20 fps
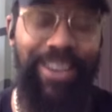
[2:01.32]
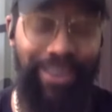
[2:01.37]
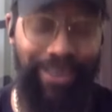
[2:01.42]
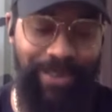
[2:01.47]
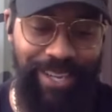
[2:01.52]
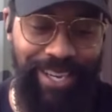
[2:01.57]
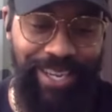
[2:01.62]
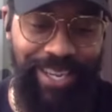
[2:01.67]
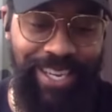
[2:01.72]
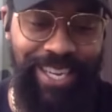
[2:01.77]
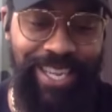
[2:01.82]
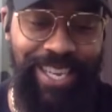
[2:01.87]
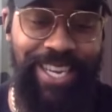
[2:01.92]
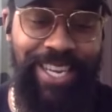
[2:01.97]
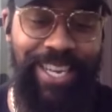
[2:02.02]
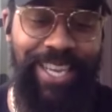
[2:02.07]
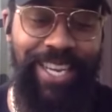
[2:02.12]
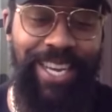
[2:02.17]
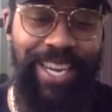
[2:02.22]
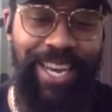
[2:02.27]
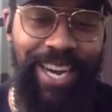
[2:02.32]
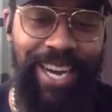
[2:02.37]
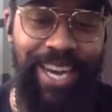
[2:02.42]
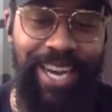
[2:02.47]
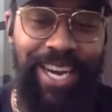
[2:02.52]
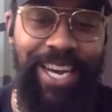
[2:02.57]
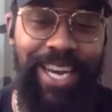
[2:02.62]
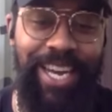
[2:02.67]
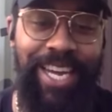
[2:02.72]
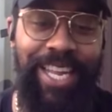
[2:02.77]
Okay.
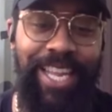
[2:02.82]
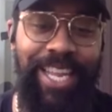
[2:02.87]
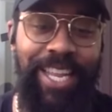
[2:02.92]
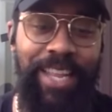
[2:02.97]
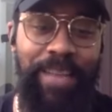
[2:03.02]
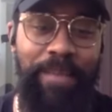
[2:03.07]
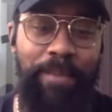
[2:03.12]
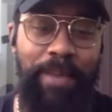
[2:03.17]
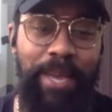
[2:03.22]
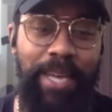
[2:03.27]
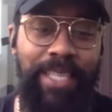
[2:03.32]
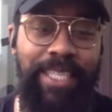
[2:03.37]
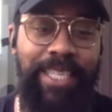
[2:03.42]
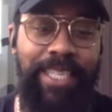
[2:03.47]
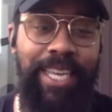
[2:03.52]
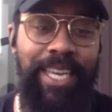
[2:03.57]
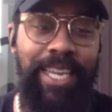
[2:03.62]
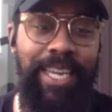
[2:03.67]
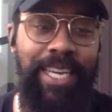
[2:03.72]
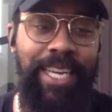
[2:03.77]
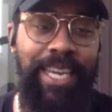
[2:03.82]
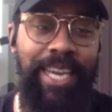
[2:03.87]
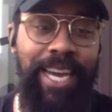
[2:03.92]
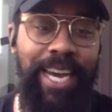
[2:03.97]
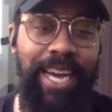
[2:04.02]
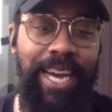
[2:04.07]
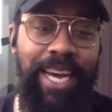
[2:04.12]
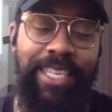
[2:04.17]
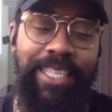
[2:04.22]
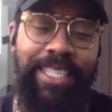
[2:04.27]
The best thing,
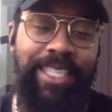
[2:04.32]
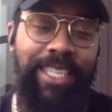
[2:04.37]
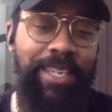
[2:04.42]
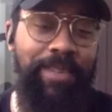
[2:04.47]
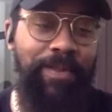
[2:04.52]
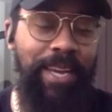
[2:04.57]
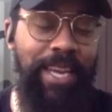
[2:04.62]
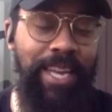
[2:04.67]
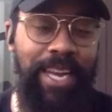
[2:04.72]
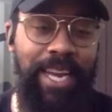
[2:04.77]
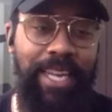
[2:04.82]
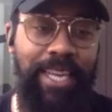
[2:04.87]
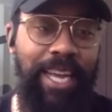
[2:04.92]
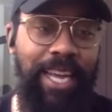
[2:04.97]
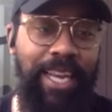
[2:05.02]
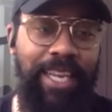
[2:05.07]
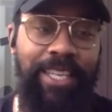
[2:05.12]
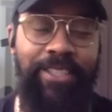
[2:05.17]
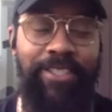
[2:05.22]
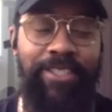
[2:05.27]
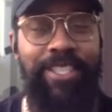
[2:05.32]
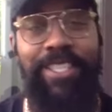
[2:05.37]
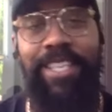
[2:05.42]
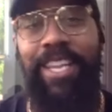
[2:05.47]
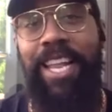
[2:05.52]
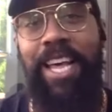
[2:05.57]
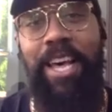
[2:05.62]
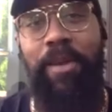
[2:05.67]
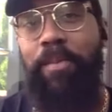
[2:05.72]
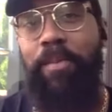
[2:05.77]
honestly, man, I there's just
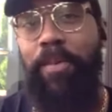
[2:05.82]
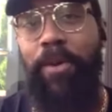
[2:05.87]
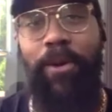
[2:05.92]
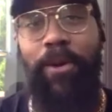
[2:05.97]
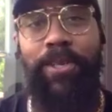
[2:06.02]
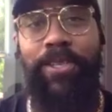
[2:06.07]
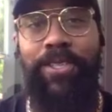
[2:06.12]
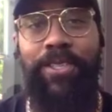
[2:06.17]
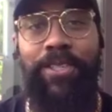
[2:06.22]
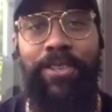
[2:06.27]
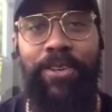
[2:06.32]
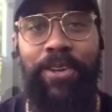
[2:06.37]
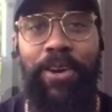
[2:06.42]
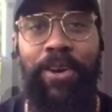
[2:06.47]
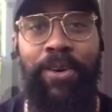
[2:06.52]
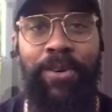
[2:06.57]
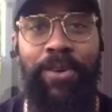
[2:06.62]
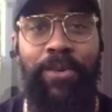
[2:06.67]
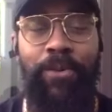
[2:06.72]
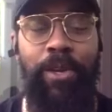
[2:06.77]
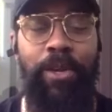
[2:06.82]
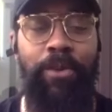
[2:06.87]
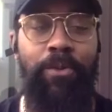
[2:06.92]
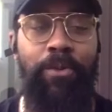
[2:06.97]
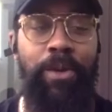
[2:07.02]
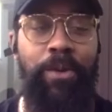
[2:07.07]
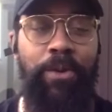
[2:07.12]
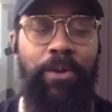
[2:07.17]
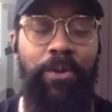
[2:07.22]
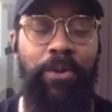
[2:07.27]
a lot of perks. You know, we
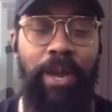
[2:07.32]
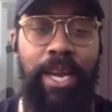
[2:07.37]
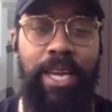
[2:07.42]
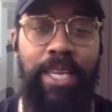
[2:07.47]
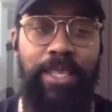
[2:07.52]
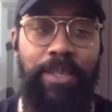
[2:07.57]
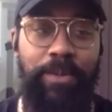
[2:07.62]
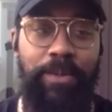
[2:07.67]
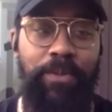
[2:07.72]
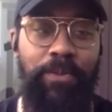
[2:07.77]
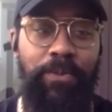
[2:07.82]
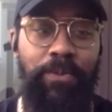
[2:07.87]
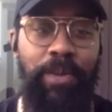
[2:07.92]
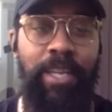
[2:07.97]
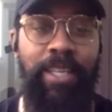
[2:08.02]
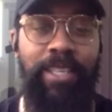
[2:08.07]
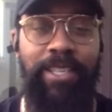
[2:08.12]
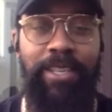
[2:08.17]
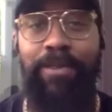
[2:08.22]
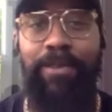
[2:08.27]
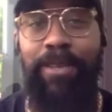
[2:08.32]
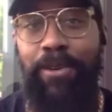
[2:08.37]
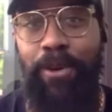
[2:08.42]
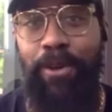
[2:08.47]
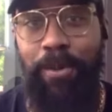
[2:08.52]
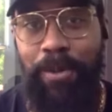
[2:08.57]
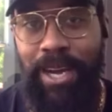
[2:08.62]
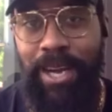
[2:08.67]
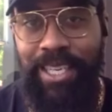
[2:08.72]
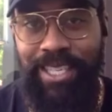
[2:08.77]
were raised relatively
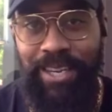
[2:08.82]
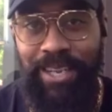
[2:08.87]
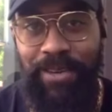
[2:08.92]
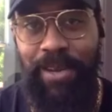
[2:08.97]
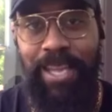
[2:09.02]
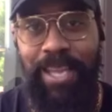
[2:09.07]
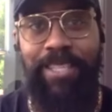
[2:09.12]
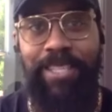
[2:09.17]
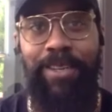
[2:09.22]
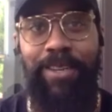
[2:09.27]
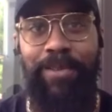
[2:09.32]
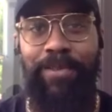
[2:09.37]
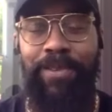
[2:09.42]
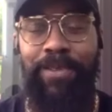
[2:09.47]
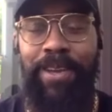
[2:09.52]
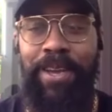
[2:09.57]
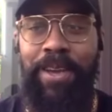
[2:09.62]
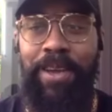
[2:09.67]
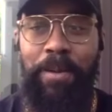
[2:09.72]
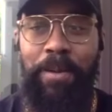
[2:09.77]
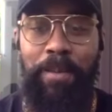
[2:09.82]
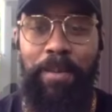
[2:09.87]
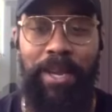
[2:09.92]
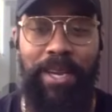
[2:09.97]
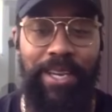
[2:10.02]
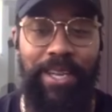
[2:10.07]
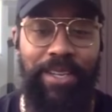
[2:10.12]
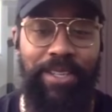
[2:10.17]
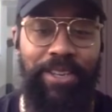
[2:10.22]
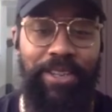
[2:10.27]
normal. I say relative
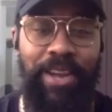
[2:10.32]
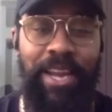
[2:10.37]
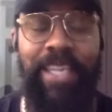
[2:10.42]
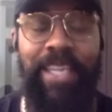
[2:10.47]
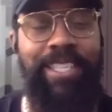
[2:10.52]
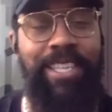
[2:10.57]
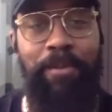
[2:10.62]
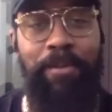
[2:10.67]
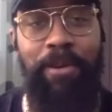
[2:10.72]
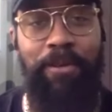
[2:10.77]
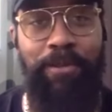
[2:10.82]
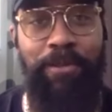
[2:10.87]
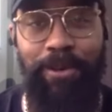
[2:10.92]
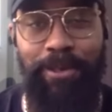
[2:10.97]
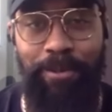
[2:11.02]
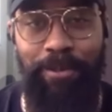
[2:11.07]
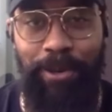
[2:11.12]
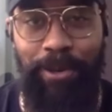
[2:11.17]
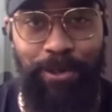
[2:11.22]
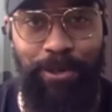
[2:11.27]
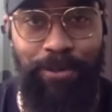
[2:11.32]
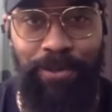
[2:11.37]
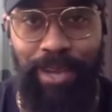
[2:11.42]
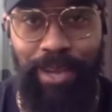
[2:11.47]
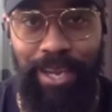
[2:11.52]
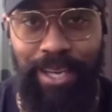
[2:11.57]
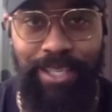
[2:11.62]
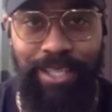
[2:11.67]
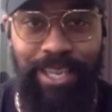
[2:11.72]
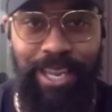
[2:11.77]
because, you know, I didn't take my first commercial
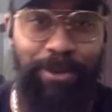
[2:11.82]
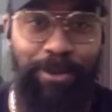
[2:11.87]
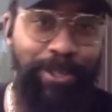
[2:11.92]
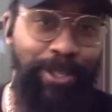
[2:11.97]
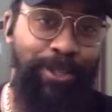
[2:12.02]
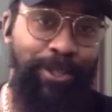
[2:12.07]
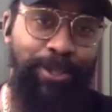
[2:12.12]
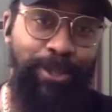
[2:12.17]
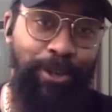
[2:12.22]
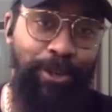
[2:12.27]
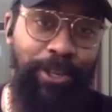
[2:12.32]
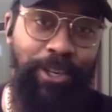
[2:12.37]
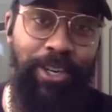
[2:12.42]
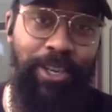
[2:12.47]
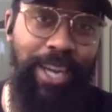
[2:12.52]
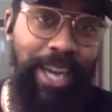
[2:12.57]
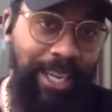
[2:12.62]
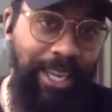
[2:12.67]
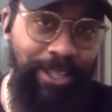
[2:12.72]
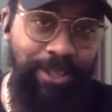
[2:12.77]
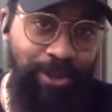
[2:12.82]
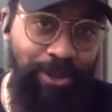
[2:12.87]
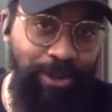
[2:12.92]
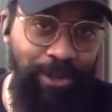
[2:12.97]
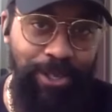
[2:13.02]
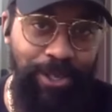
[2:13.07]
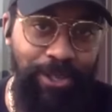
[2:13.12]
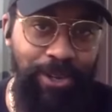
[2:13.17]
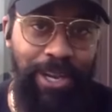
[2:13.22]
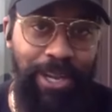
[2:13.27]
flight until I was a junior in high
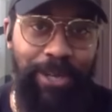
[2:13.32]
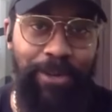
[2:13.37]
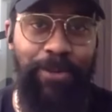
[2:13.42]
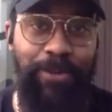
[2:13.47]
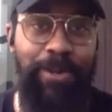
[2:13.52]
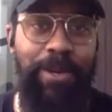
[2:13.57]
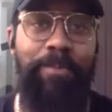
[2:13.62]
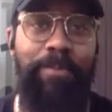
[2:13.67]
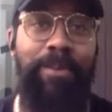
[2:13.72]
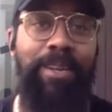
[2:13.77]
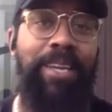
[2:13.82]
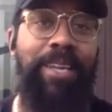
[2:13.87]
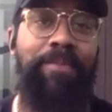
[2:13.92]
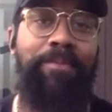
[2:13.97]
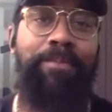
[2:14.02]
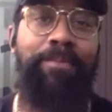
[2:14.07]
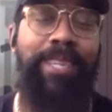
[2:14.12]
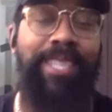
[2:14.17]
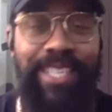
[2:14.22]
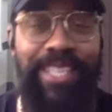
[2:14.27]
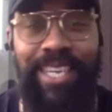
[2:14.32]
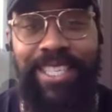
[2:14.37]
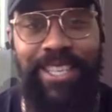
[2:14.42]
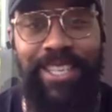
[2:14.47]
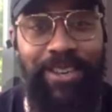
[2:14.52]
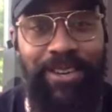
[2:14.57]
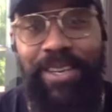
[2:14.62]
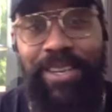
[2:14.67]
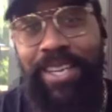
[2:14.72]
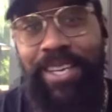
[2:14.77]
school. You know, I grew up playing
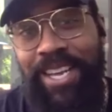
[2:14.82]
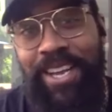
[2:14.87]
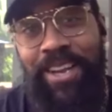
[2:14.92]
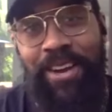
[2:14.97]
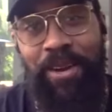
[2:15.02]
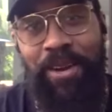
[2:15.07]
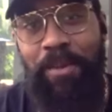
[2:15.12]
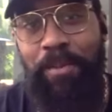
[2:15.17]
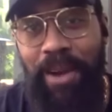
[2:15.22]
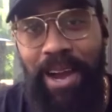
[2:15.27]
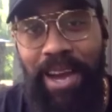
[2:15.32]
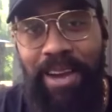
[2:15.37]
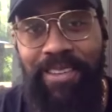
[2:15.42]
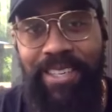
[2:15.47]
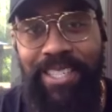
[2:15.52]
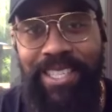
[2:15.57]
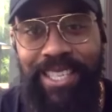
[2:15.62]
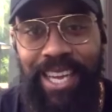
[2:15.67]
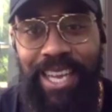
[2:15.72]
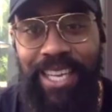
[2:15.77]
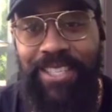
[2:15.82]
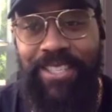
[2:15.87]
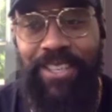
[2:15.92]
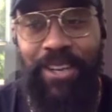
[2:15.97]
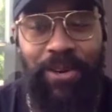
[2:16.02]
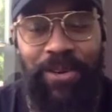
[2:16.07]
PlayStation on a private jet.